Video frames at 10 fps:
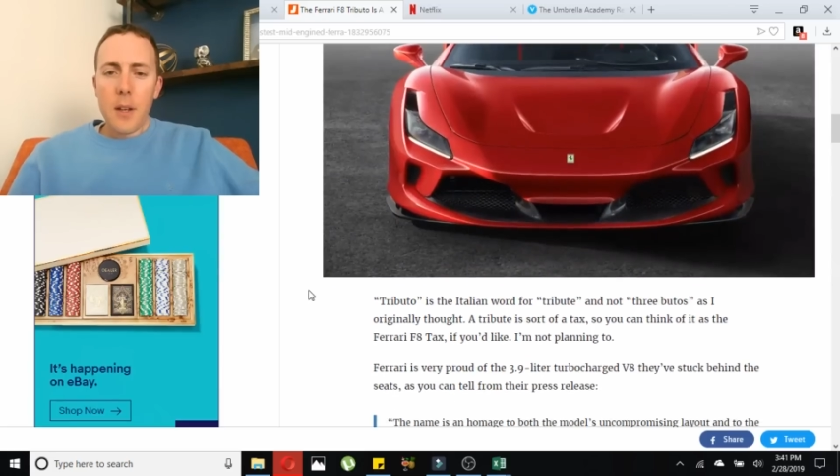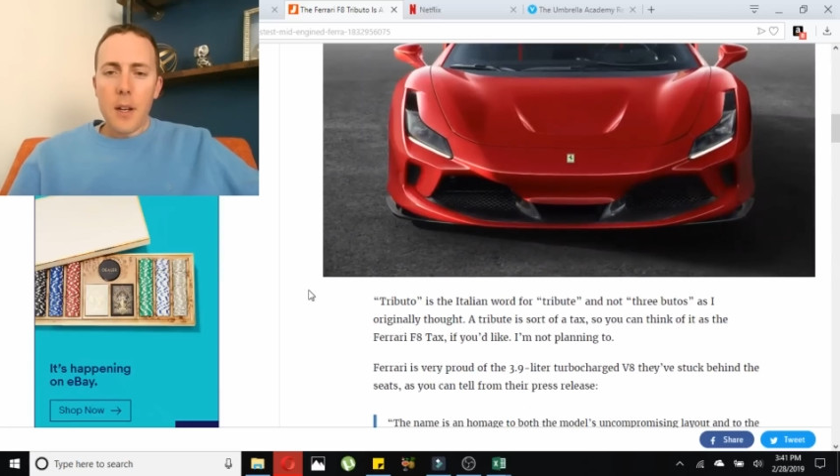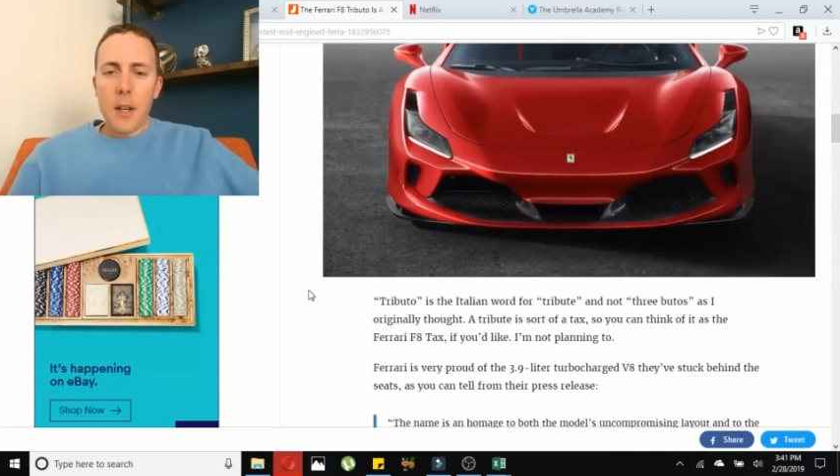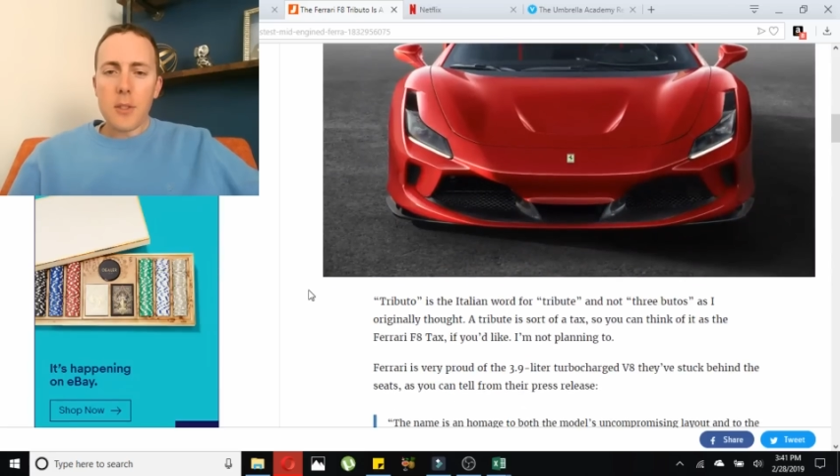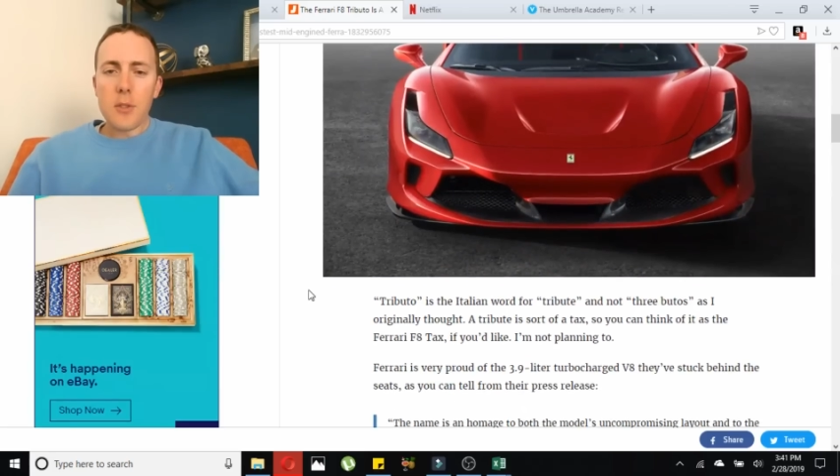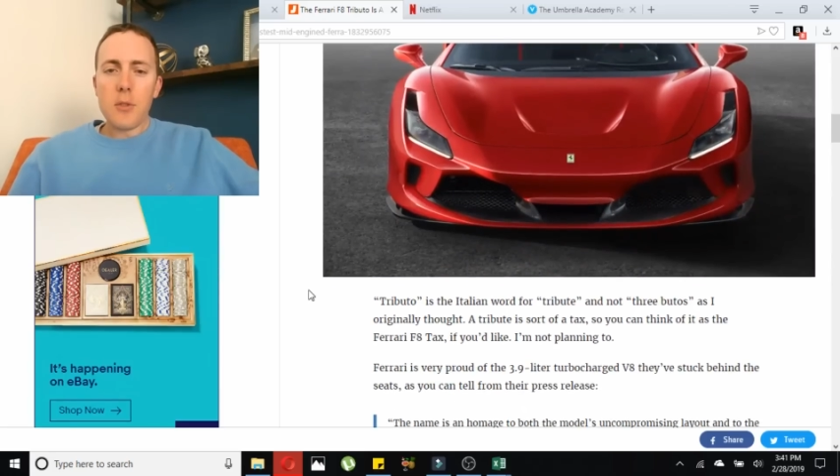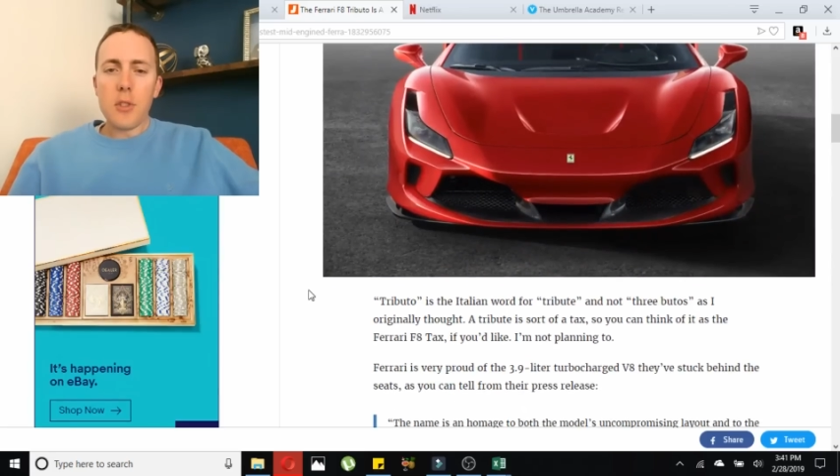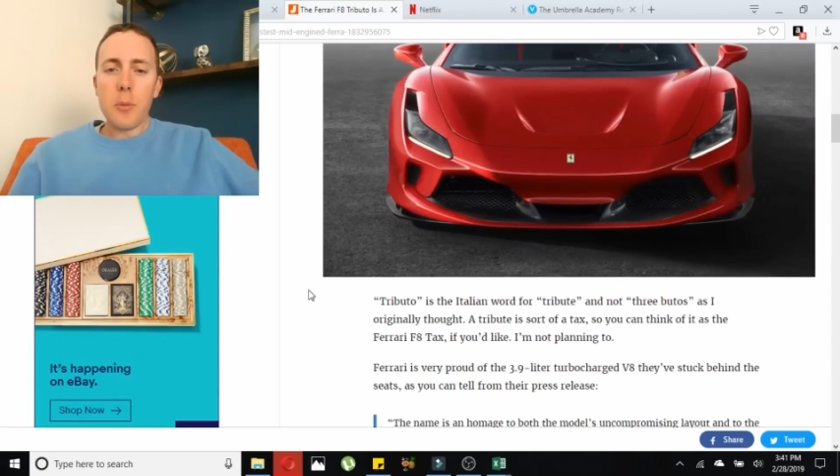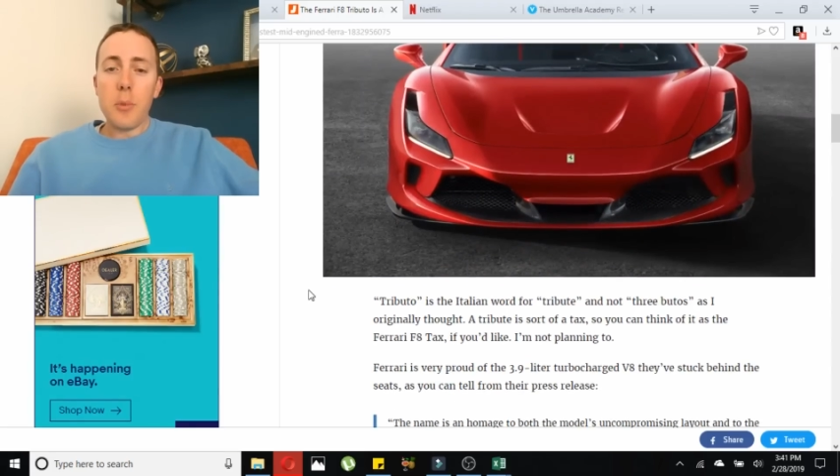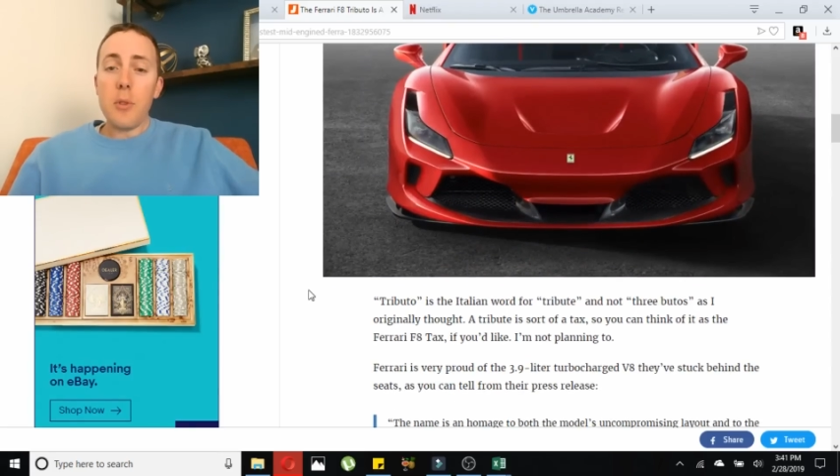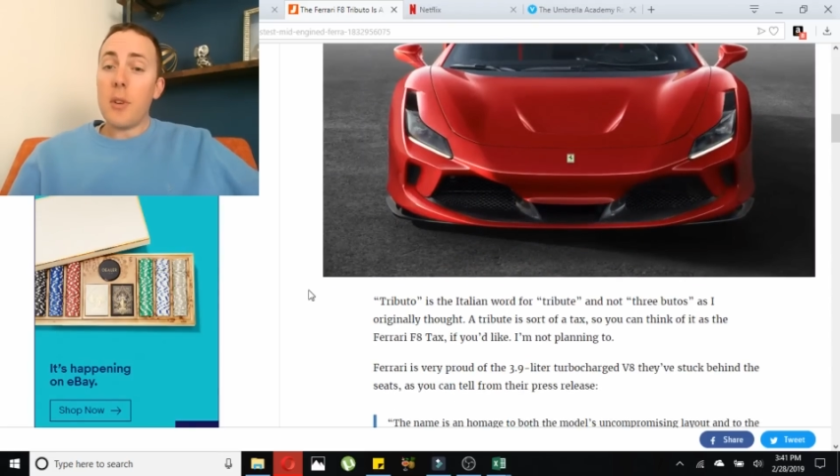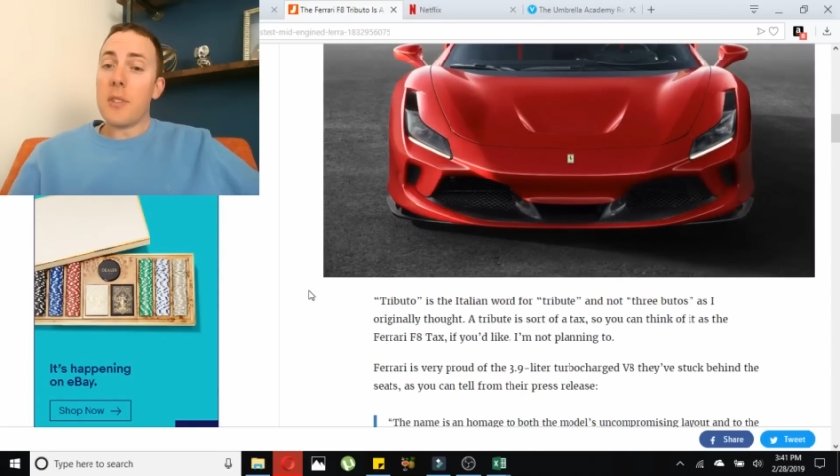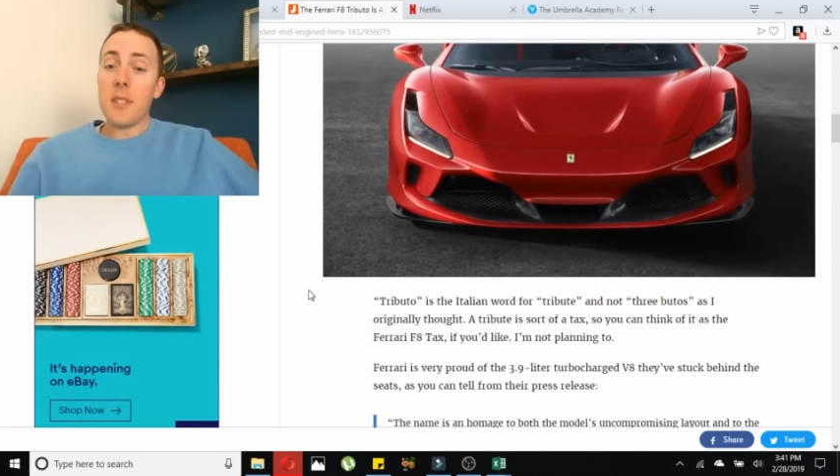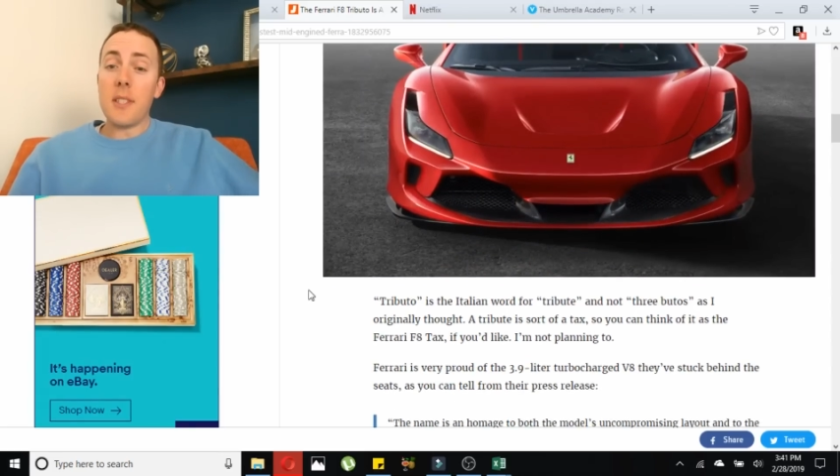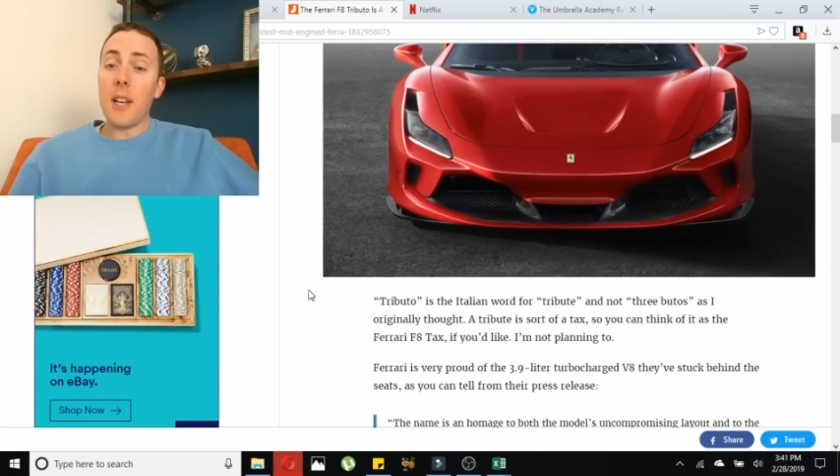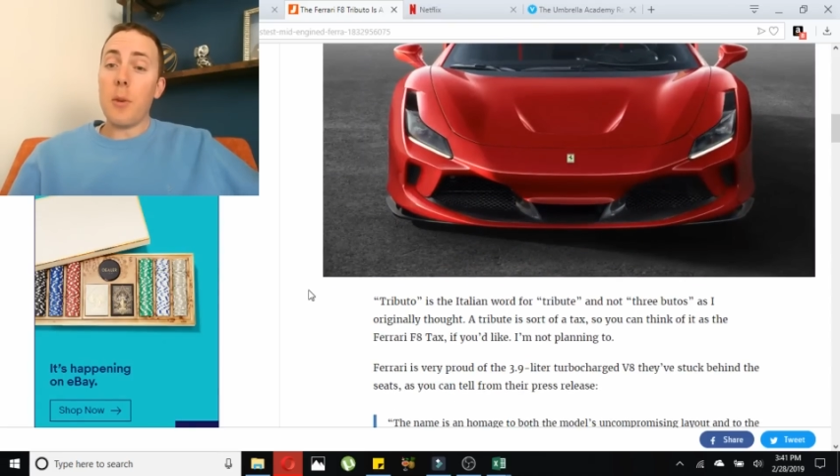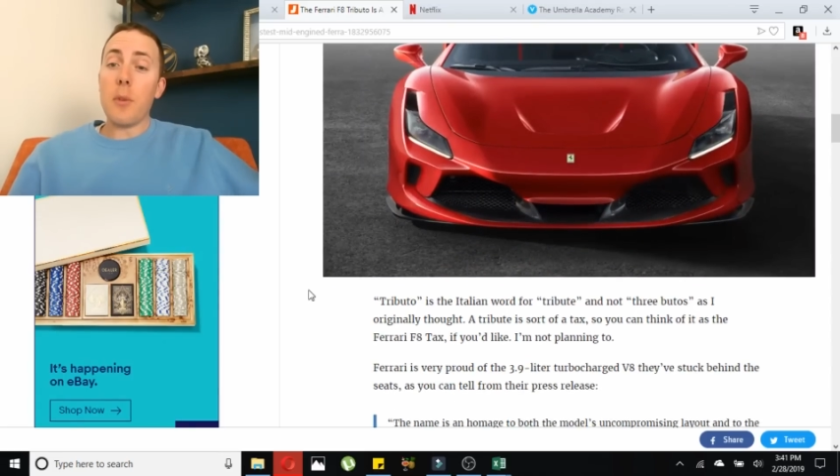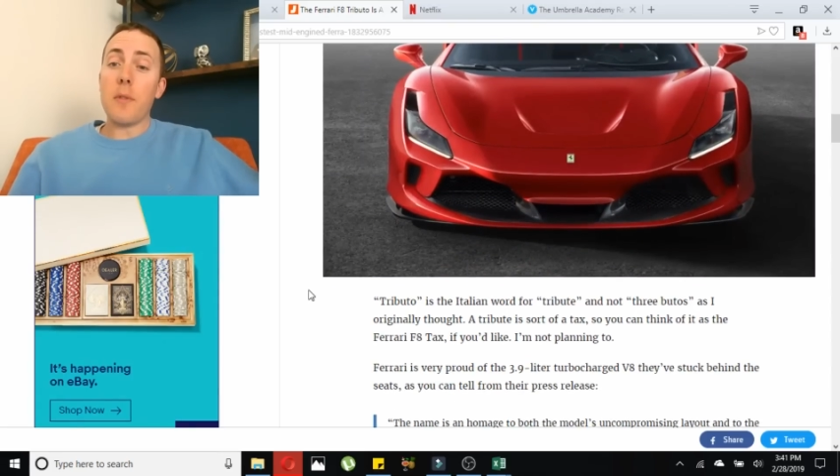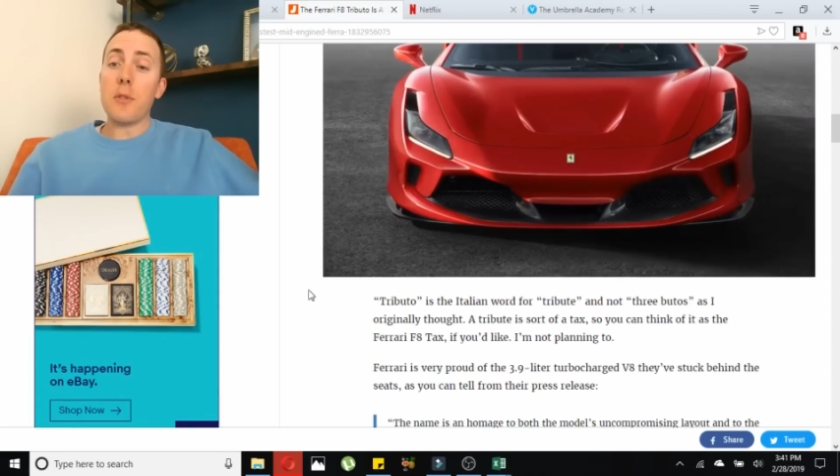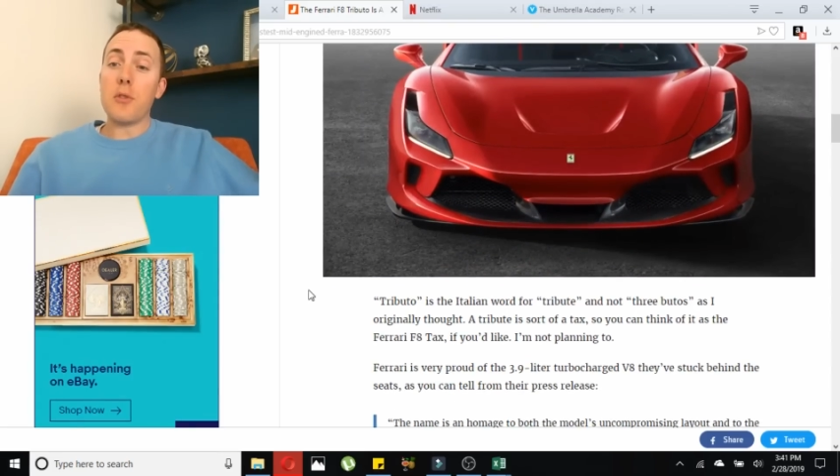Tributo is Italian
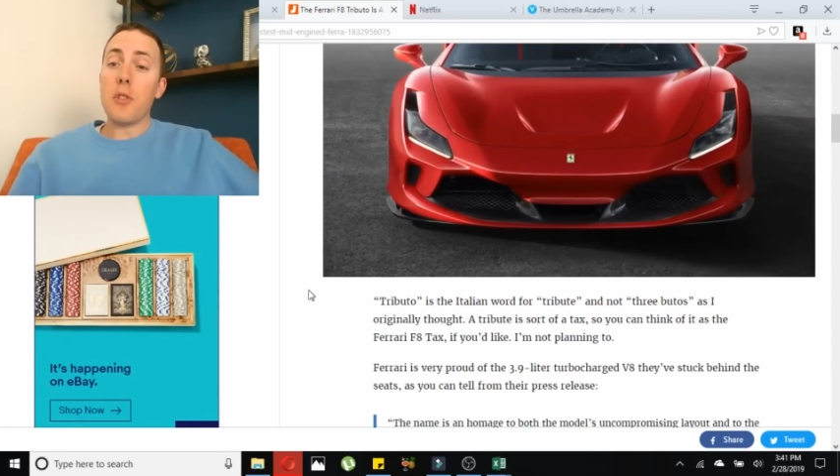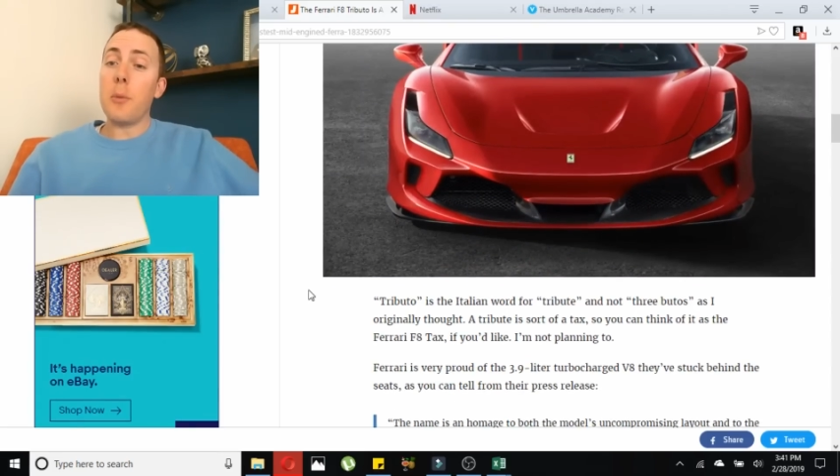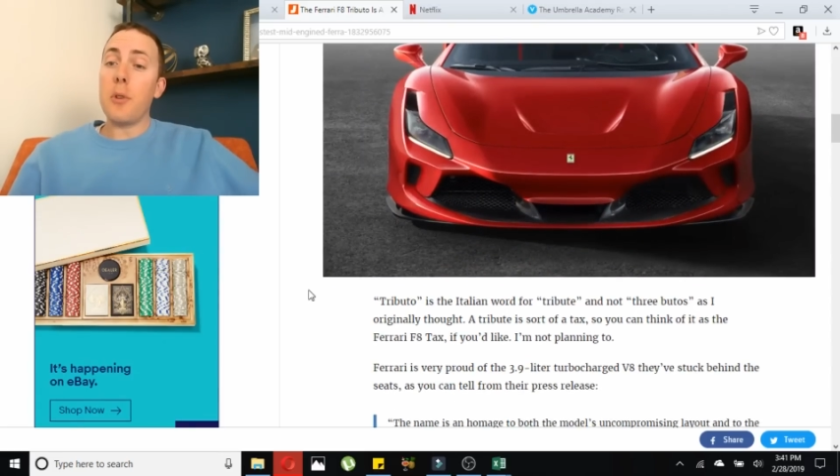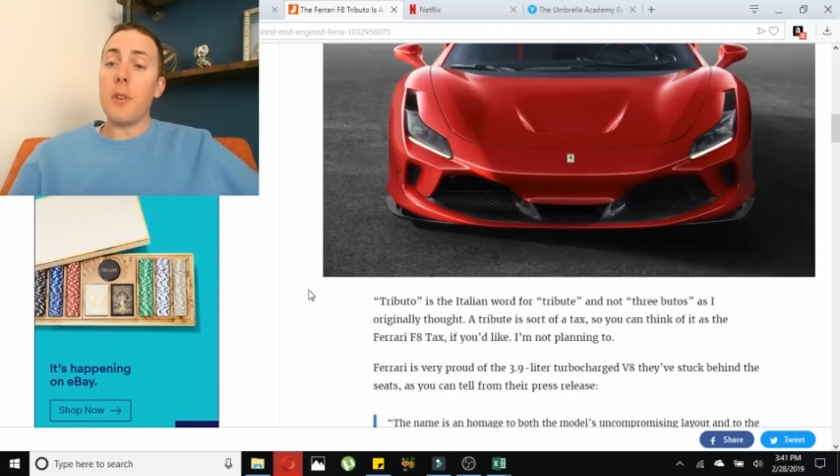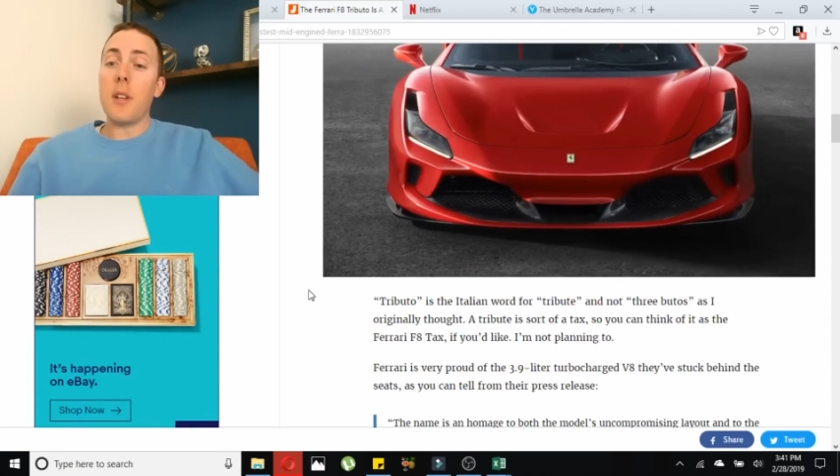word for tribute